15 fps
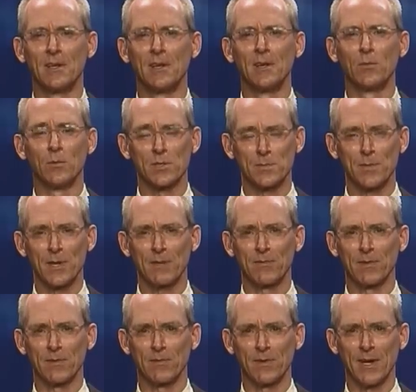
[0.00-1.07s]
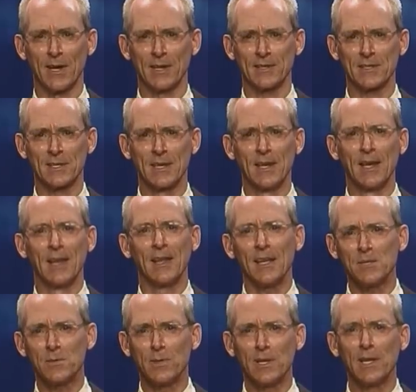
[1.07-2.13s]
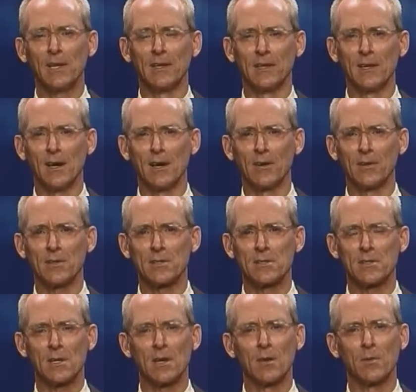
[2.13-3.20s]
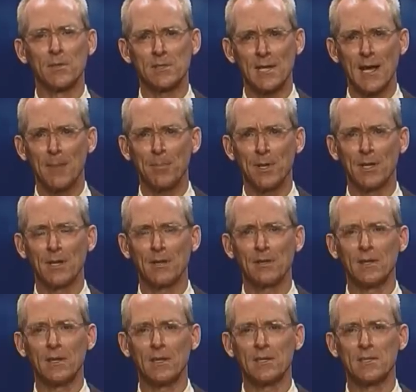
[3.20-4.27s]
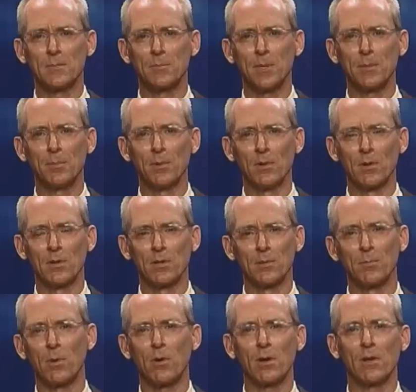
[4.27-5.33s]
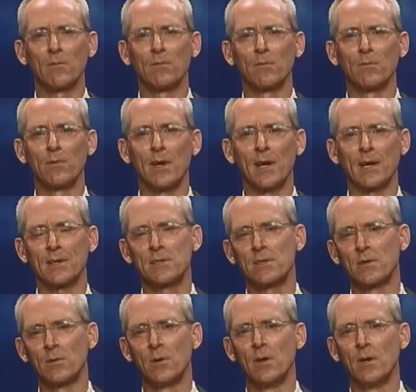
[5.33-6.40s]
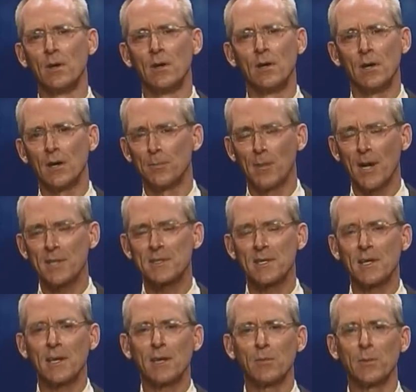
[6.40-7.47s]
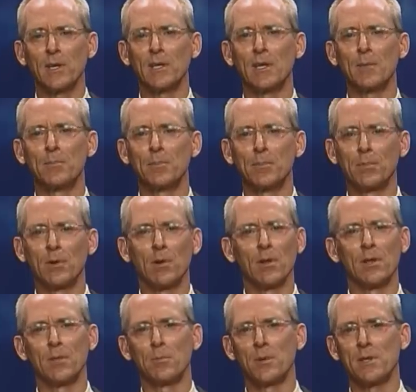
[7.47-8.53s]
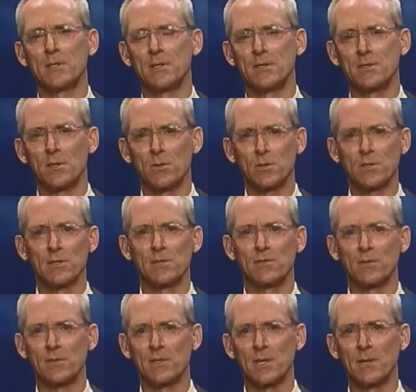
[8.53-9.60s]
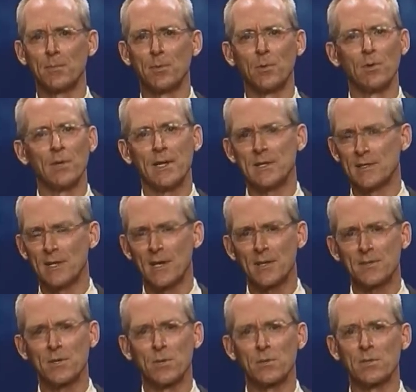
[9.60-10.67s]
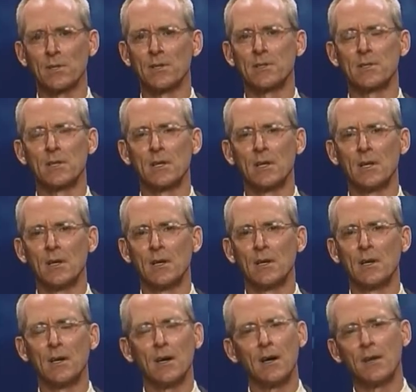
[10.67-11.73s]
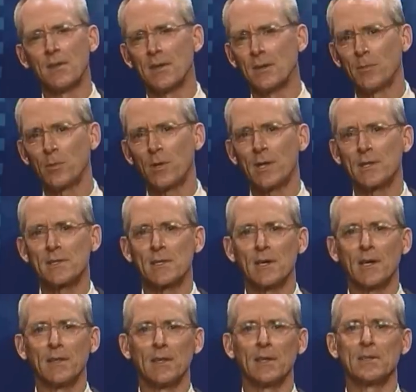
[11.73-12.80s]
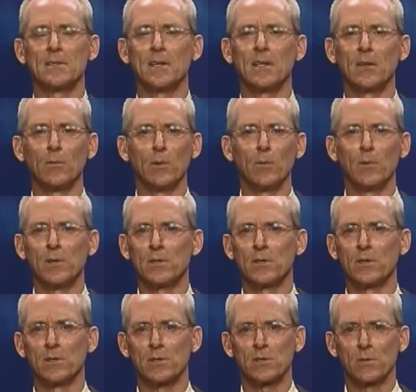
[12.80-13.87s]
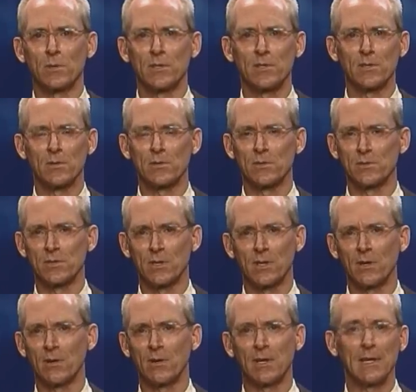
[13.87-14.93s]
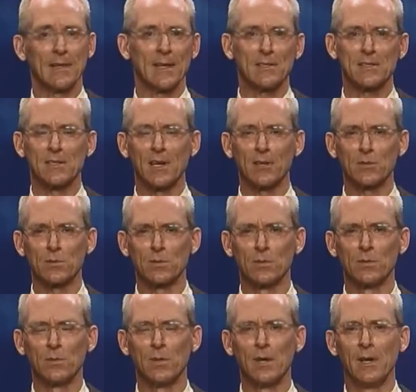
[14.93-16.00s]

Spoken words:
respect for the facts. That's what we need in Congress. What's happening, I think, is that people are departing from facts. So on my side, we end up calling the president a socialist, for example. He's not a socialist. On the Democratic side, they say that we want to destroy Social Security. That's not true.